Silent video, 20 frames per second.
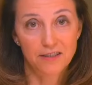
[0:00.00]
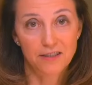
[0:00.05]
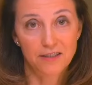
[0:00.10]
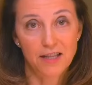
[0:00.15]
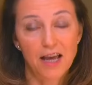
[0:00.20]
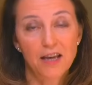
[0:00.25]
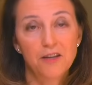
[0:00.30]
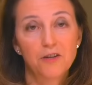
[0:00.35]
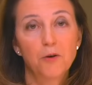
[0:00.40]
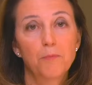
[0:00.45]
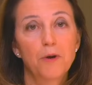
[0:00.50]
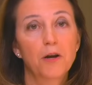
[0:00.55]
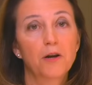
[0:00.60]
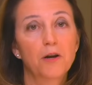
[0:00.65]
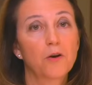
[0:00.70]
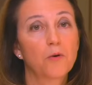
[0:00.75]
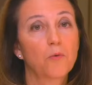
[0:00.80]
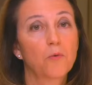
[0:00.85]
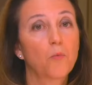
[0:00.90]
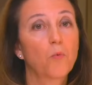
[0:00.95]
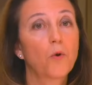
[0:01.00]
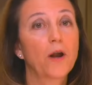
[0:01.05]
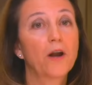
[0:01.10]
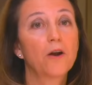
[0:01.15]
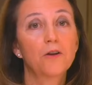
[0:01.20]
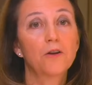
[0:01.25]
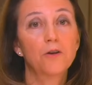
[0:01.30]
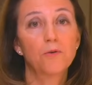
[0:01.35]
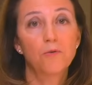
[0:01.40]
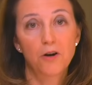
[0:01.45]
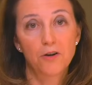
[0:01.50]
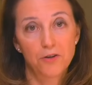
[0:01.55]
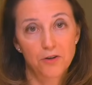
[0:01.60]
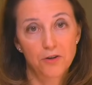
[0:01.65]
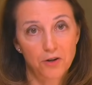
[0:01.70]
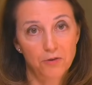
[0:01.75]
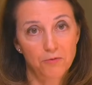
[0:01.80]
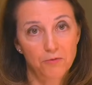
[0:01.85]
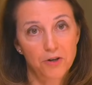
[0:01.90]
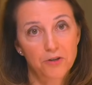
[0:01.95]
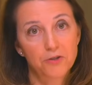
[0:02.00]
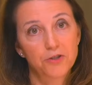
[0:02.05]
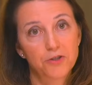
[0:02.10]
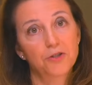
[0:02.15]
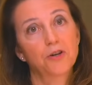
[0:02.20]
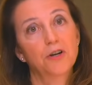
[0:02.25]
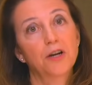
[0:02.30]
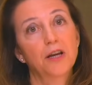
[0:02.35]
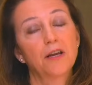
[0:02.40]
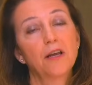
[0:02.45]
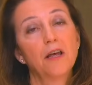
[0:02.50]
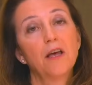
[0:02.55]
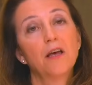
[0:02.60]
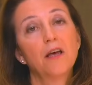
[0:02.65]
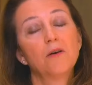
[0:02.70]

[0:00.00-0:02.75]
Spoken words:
is that no matter where you are in your career journey,